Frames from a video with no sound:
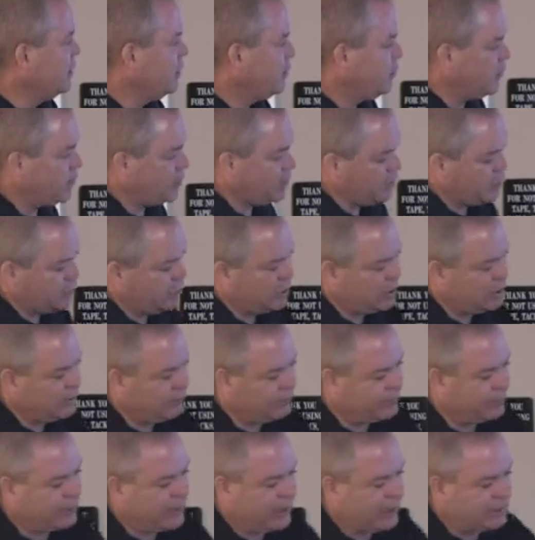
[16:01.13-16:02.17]
But you're looking
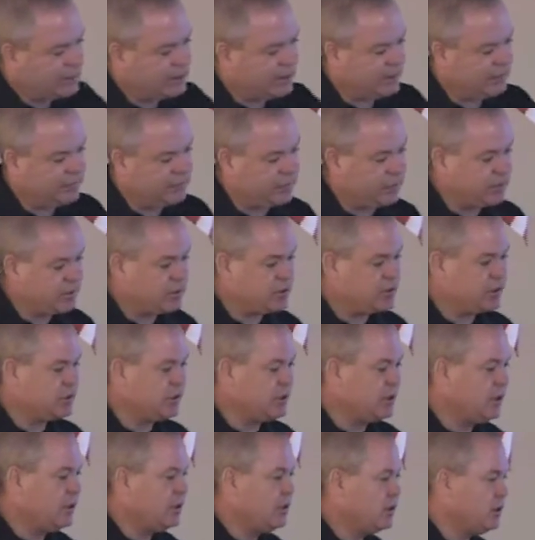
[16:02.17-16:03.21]
for that difference.
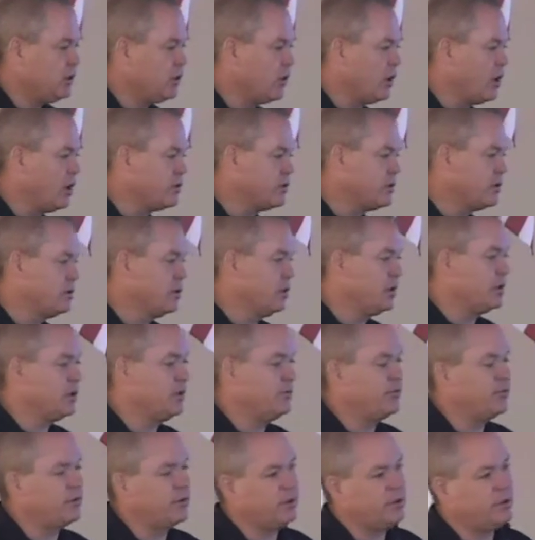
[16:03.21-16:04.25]
You're also
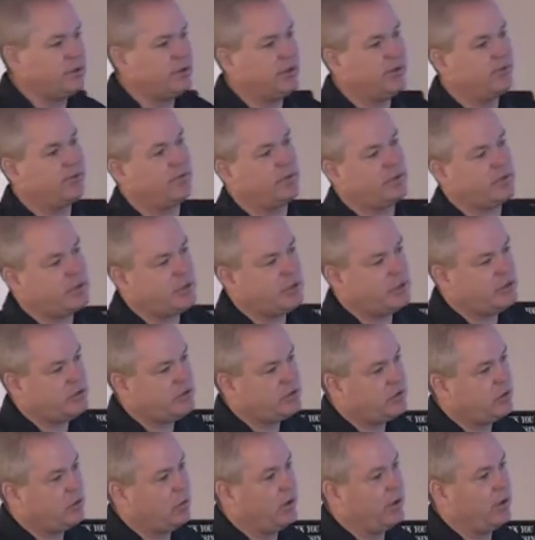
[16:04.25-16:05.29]
looking for a difference in
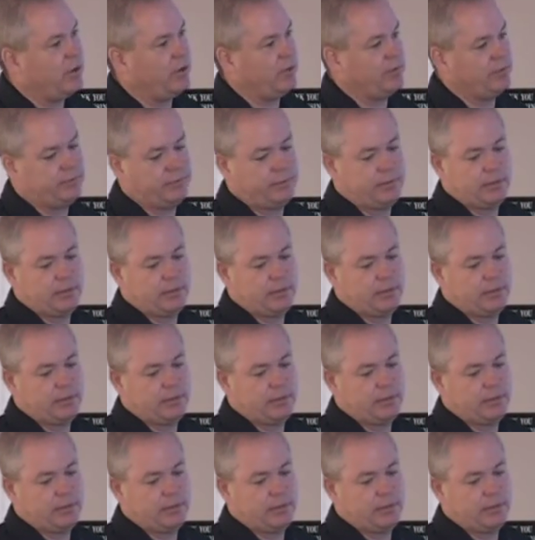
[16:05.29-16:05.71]
soil.